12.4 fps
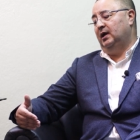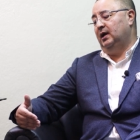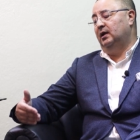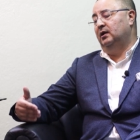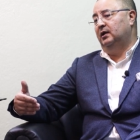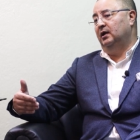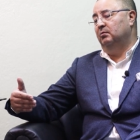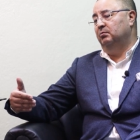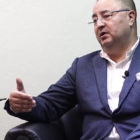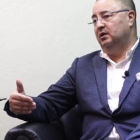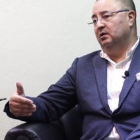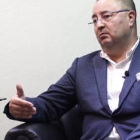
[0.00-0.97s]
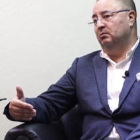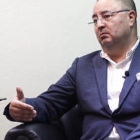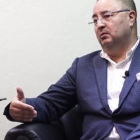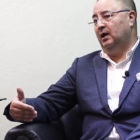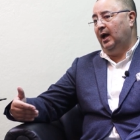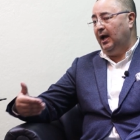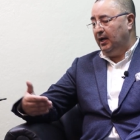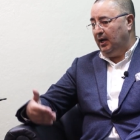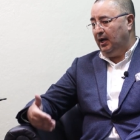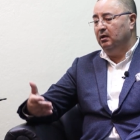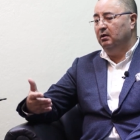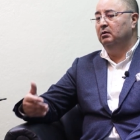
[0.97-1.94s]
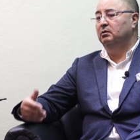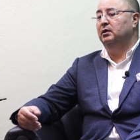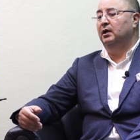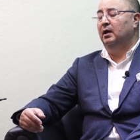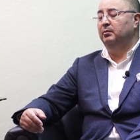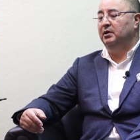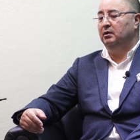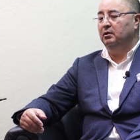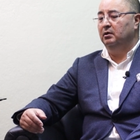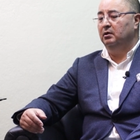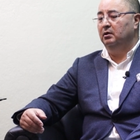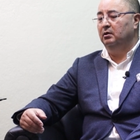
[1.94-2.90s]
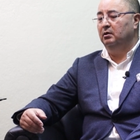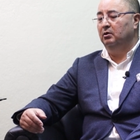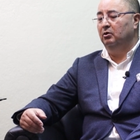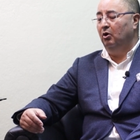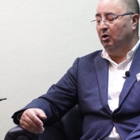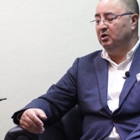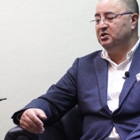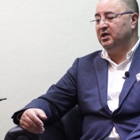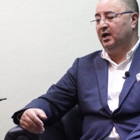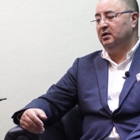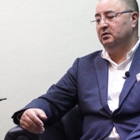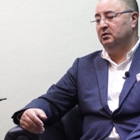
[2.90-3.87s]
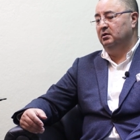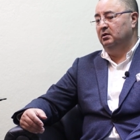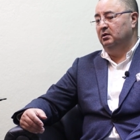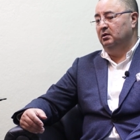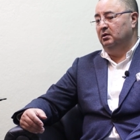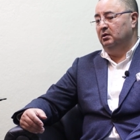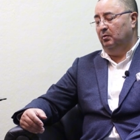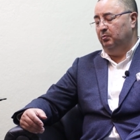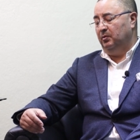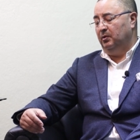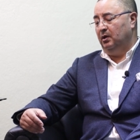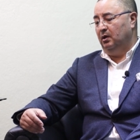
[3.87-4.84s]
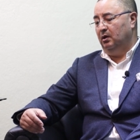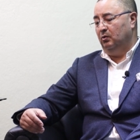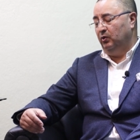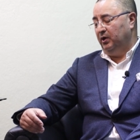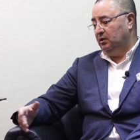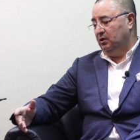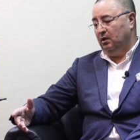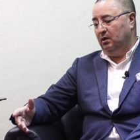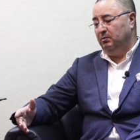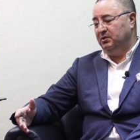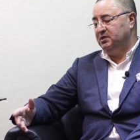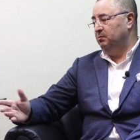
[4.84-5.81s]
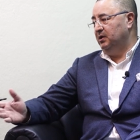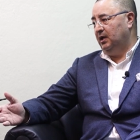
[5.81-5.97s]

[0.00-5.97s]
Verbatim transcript: HAN can become. I had a, I mean, a long chat uh, with uh, Mr.